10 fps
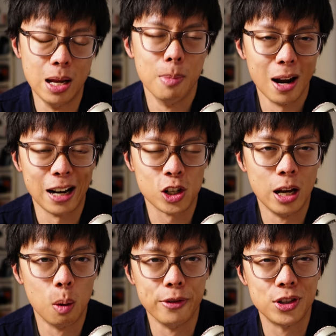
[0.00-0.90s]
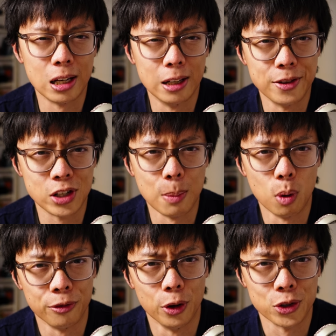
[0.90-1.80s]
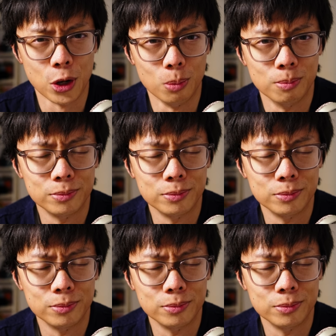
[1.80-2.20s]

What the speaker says: It might actually help if you take the lens cap off first though.